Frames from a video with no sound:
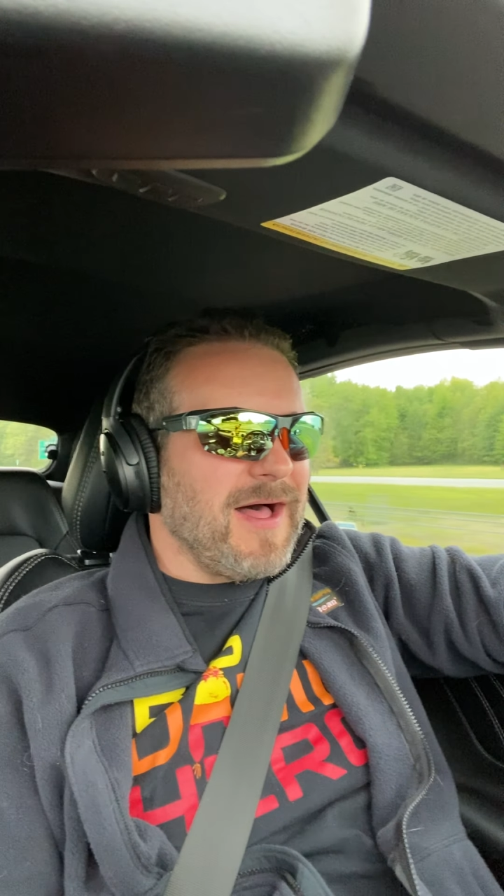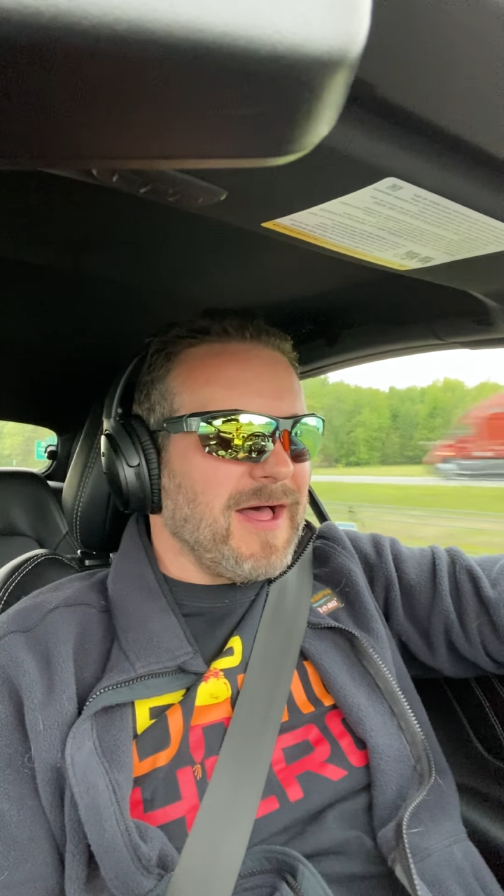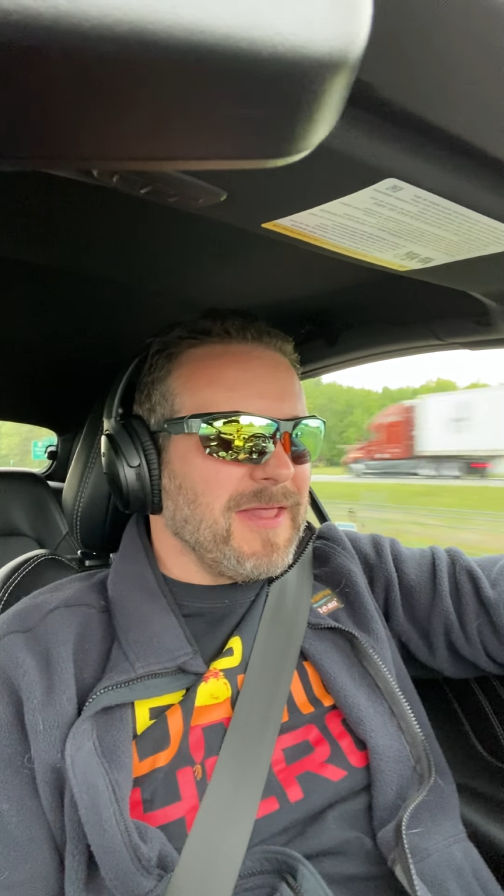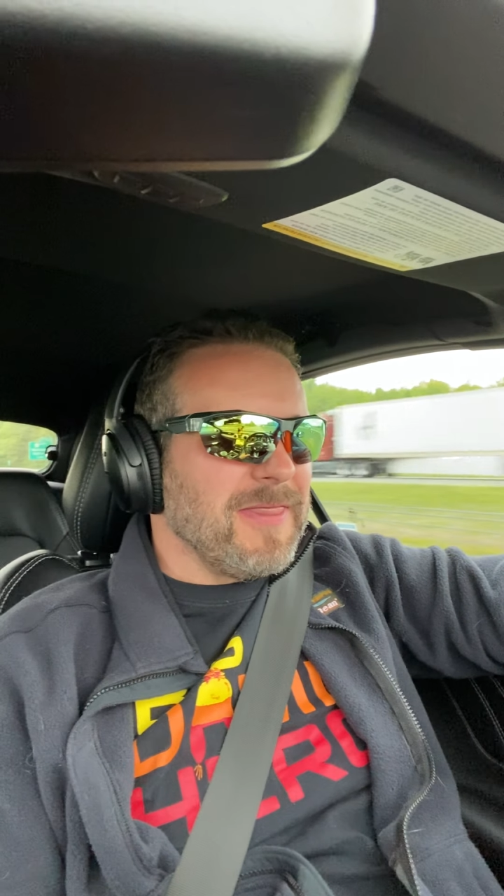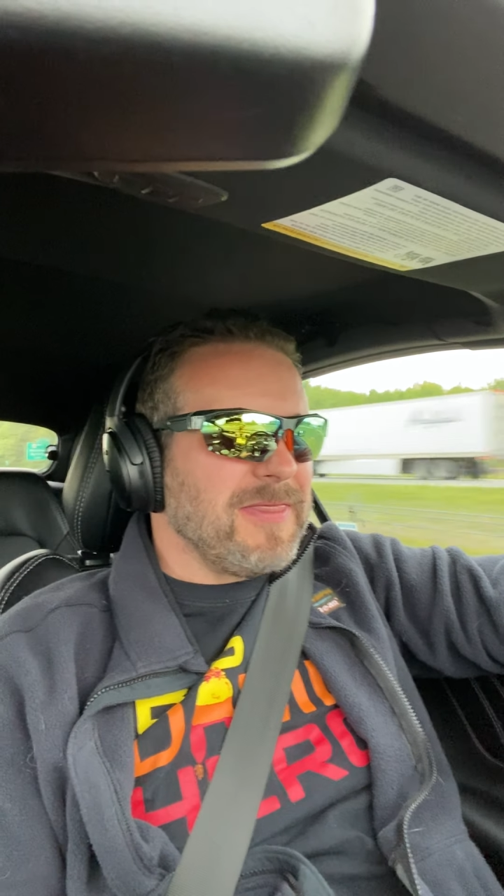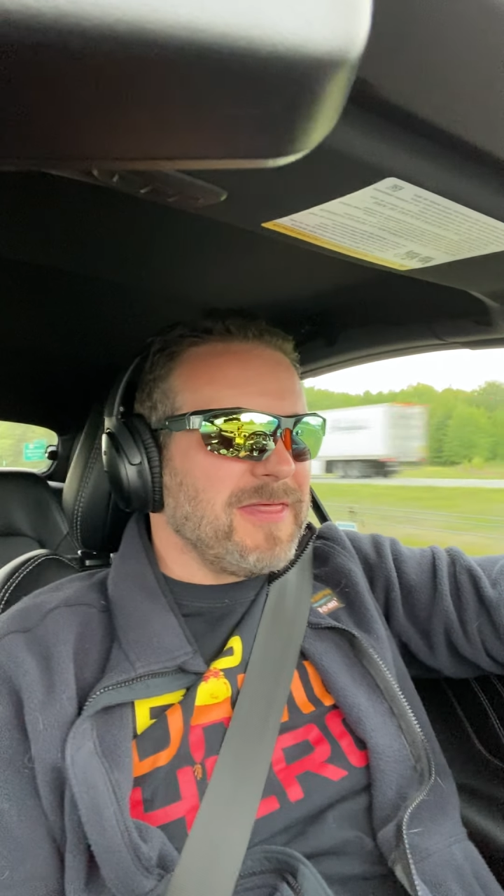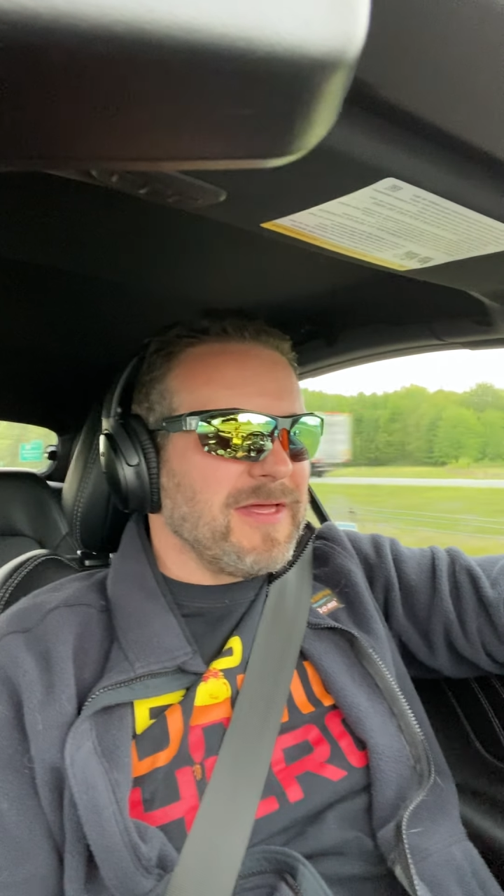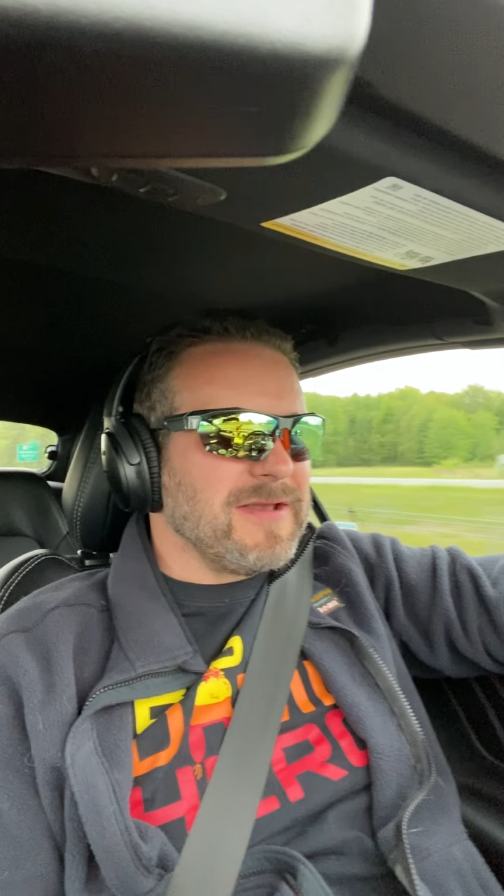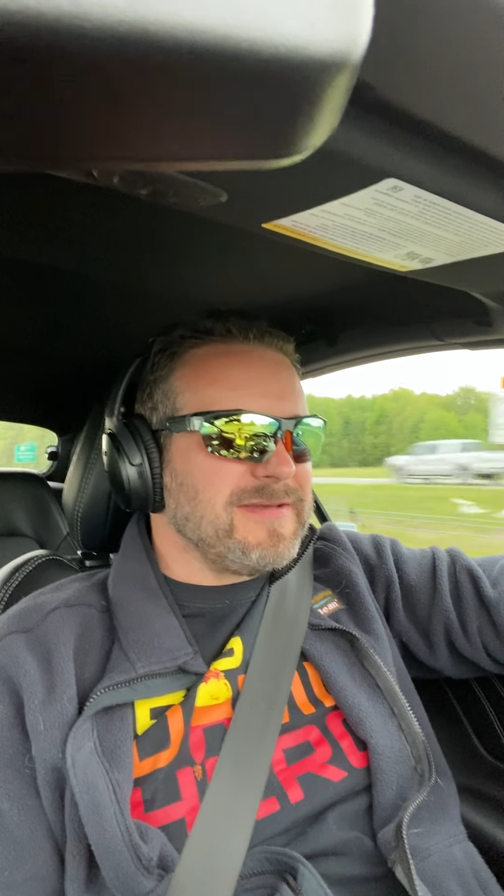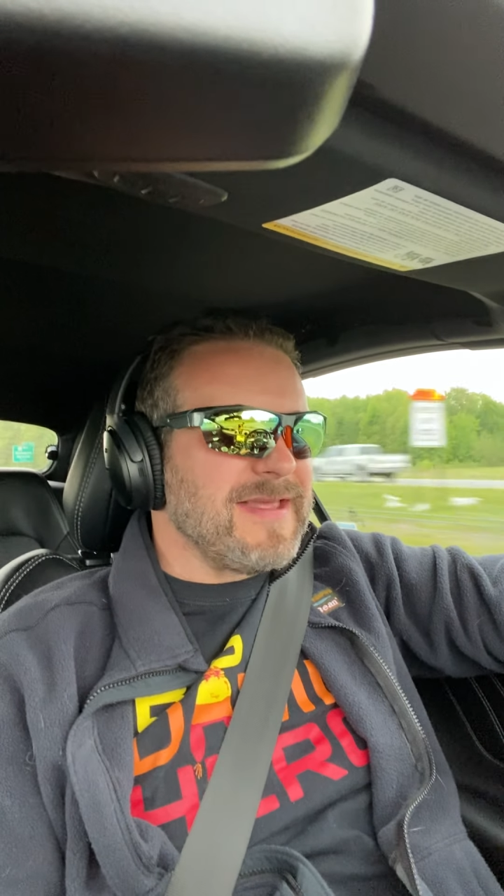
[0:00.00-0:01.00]
on
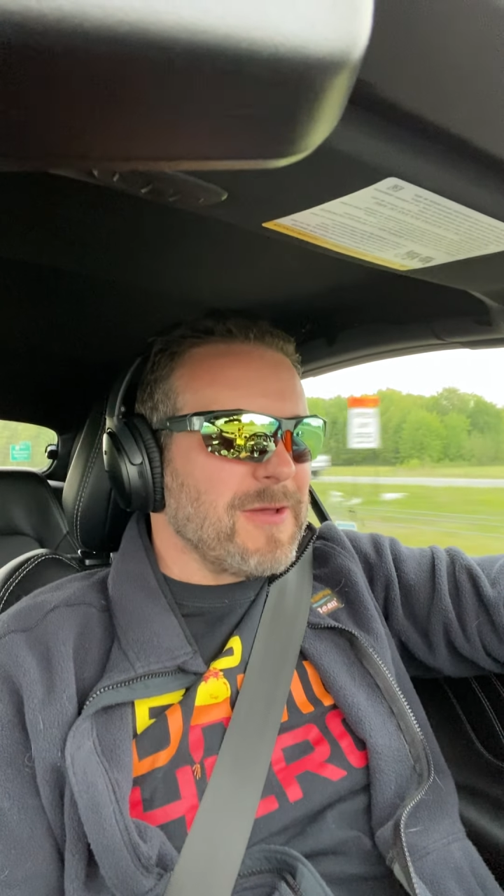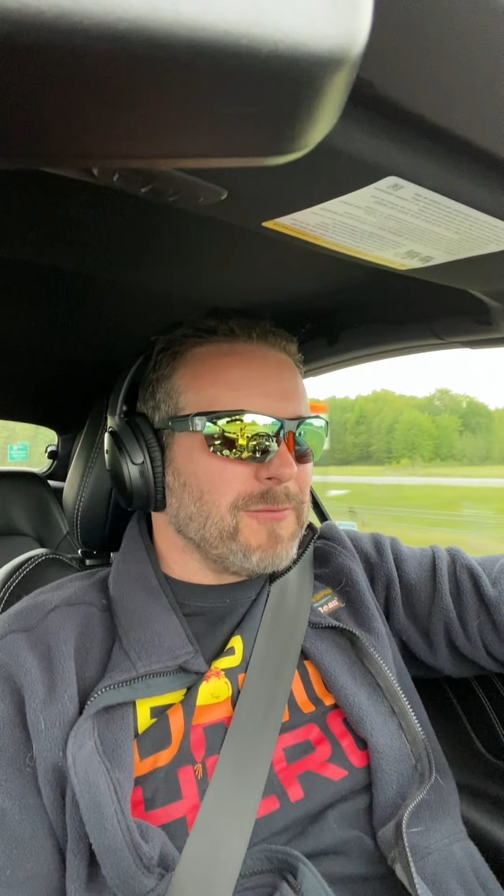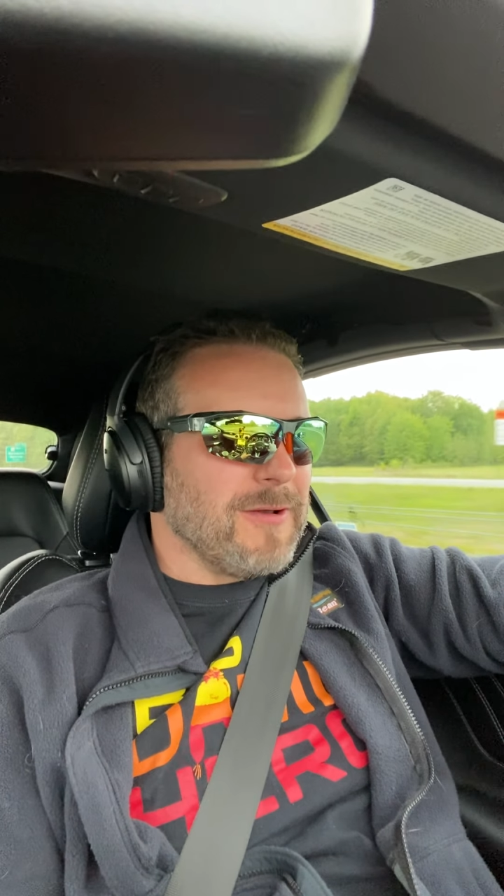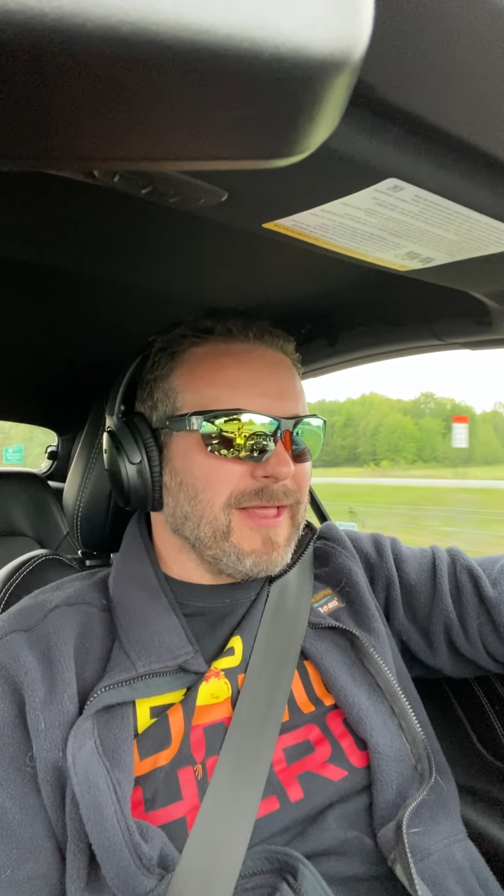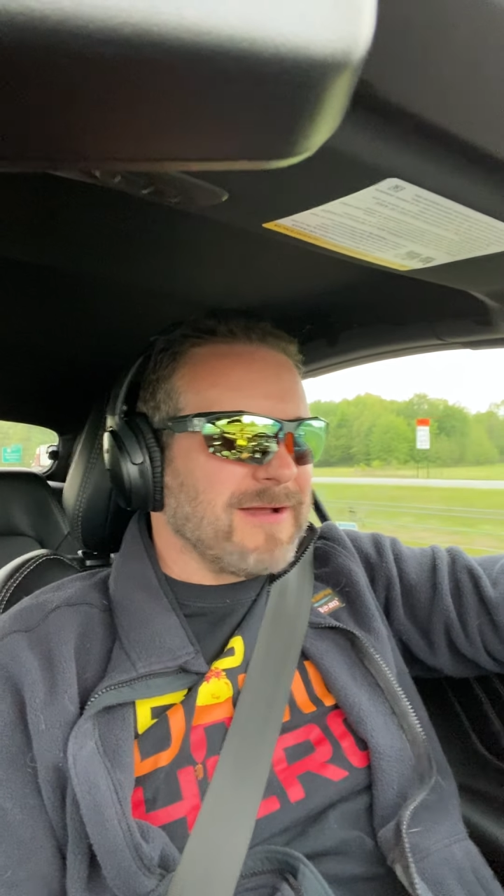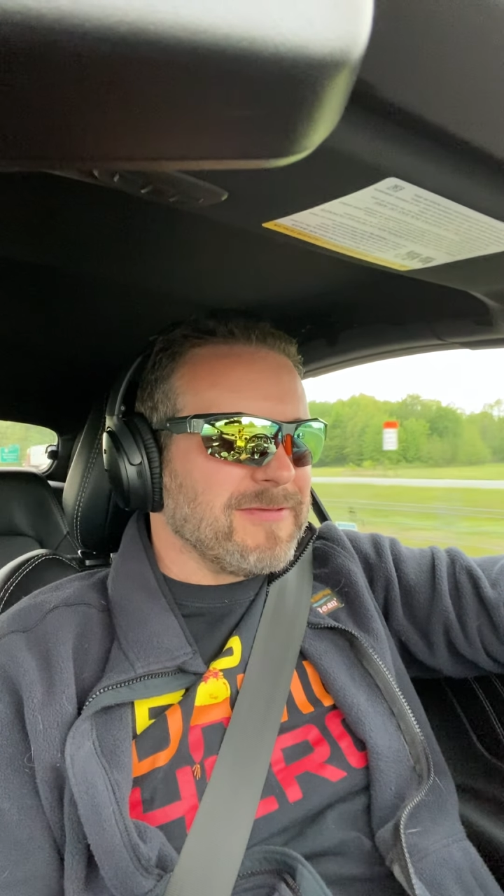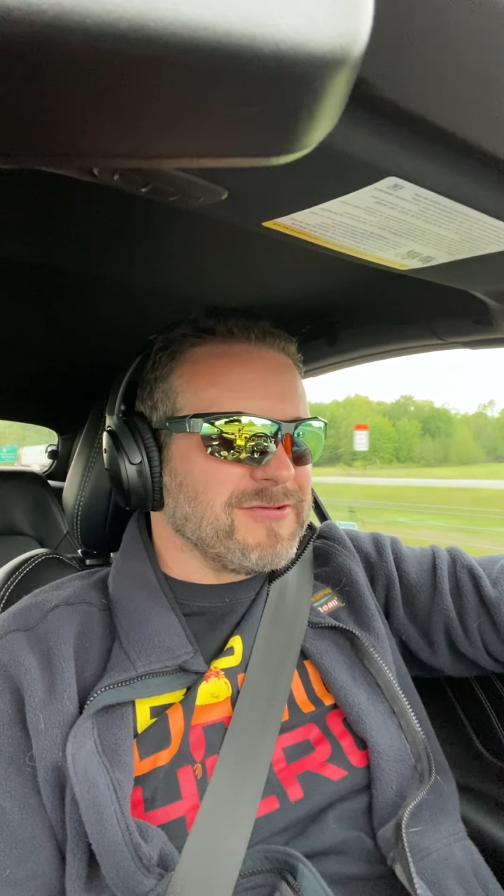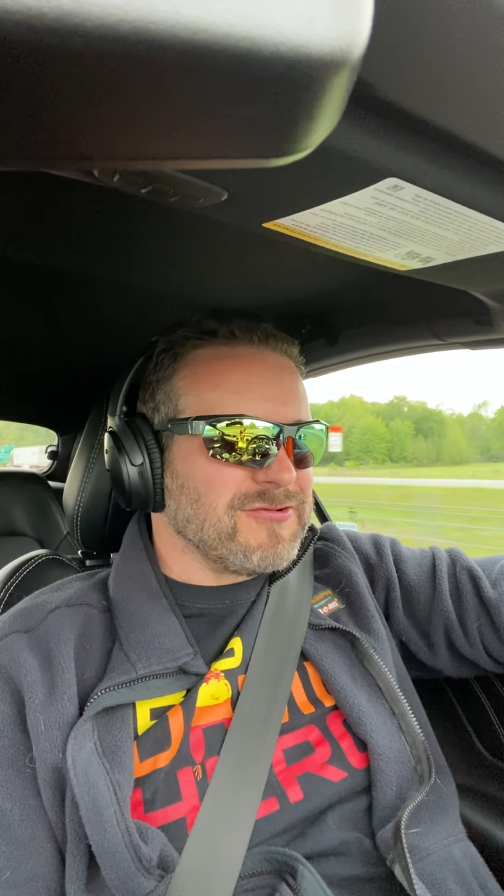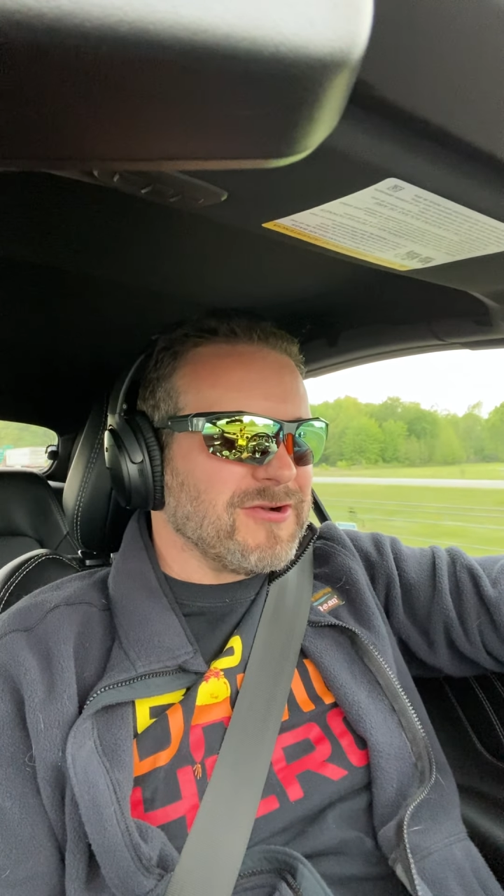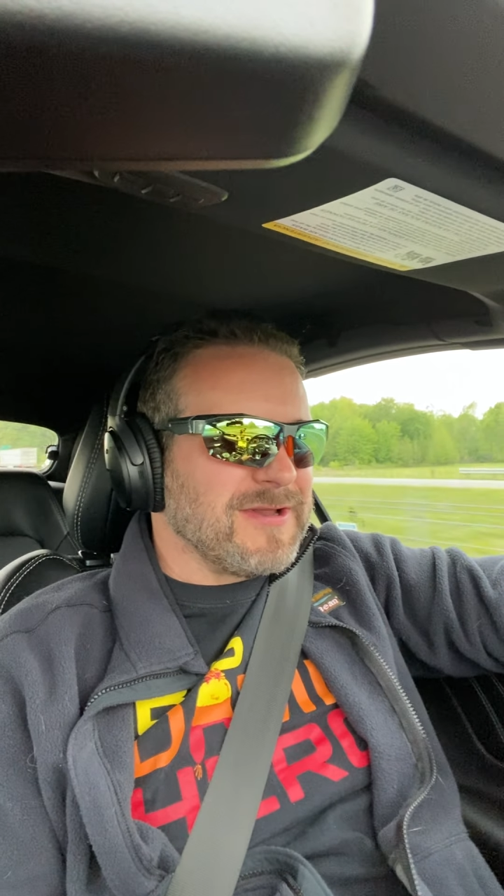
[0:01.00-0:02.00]
the downward leg of
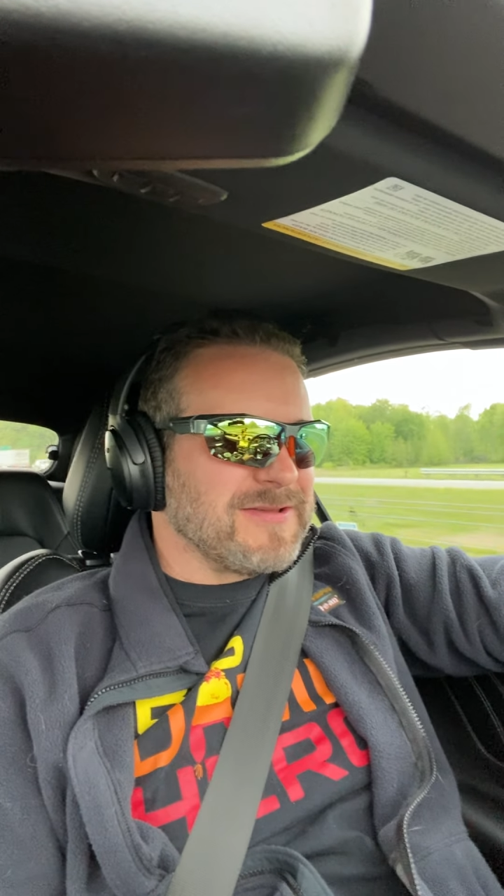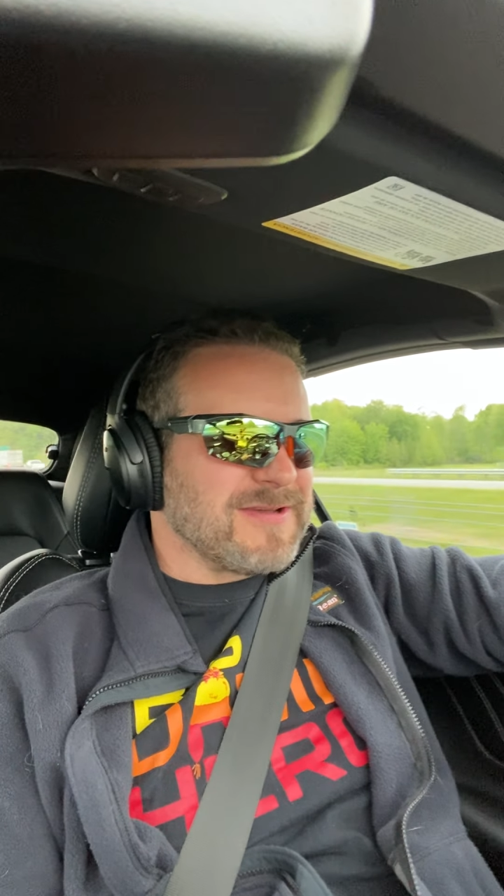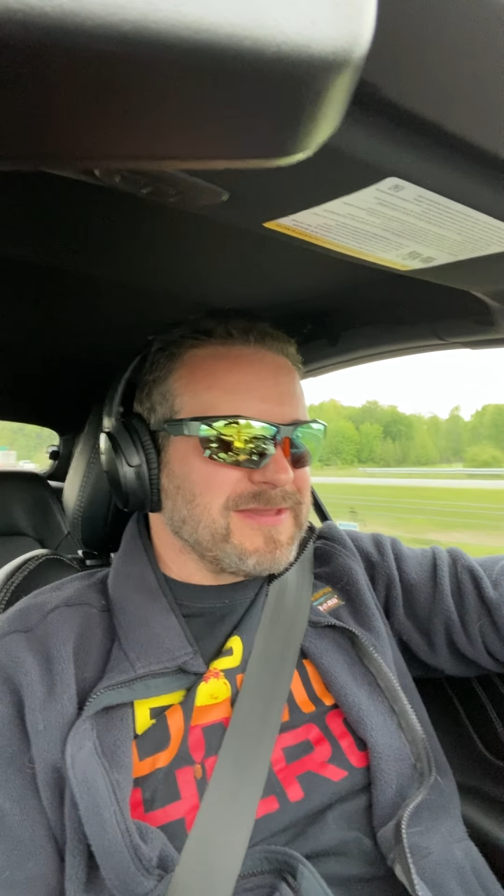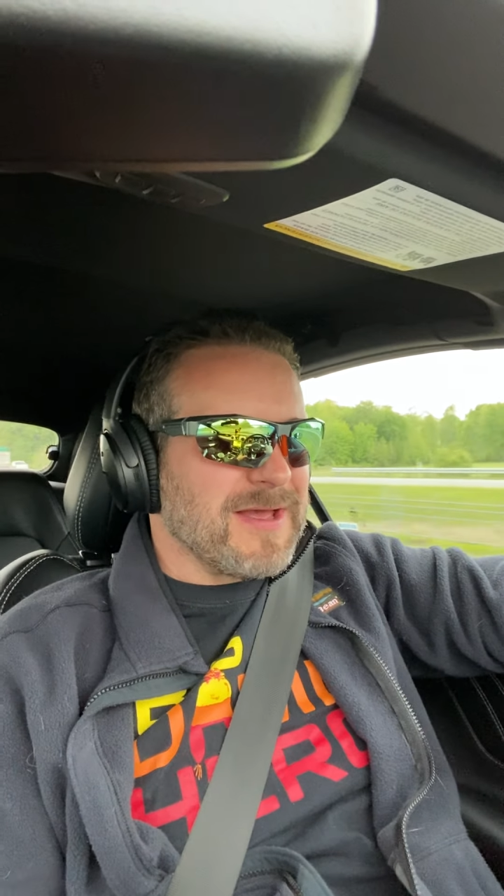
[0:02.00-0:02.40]
this journey instead of